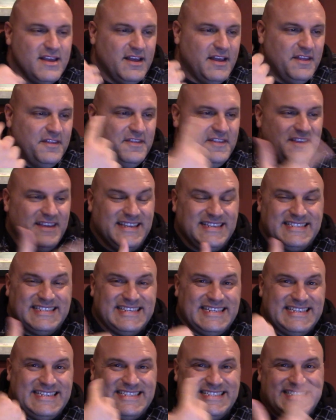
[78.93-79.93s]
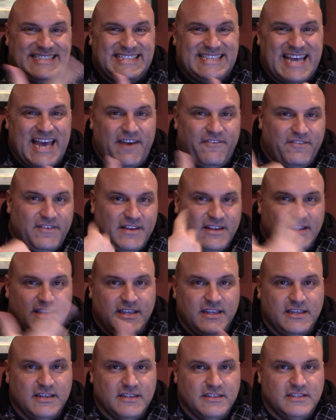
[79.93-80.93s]
this is
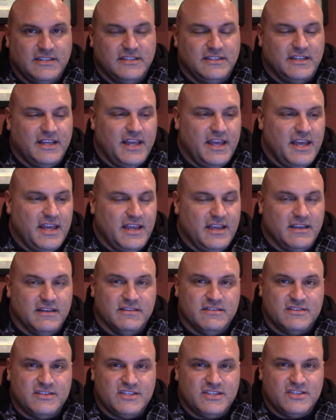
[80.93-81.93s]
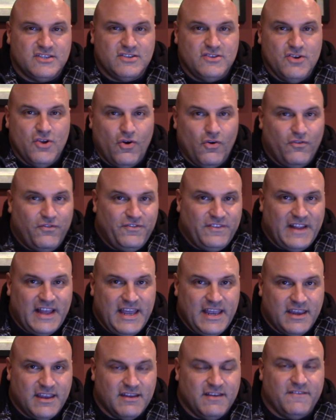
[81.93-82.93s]
definitely a
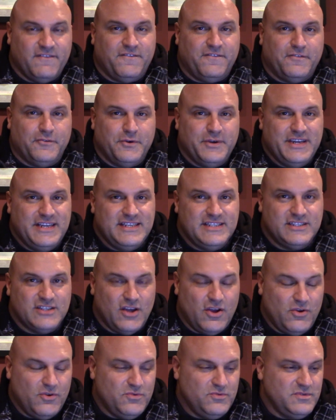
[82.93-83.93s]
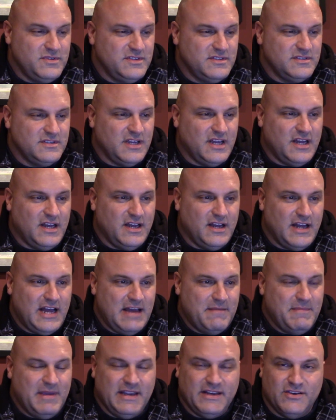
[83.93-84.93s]
snowflake-free zone.
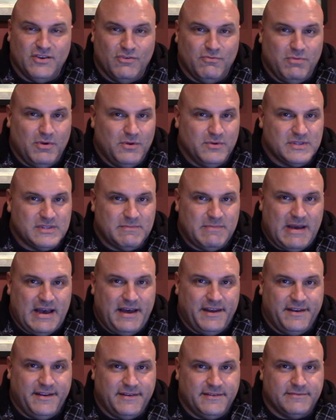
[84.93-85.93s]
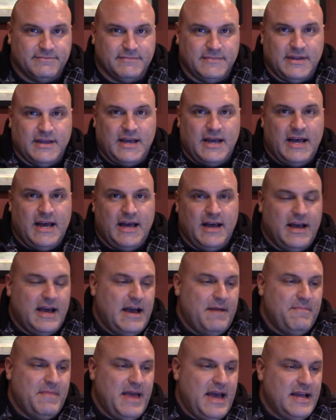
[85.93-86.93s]
I make no bones about it.
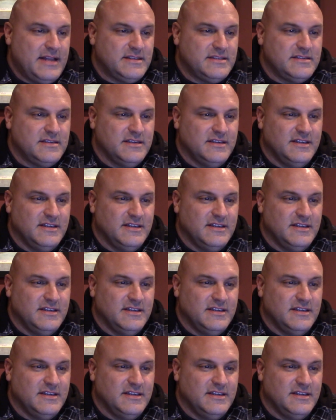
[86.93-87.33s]
I'm not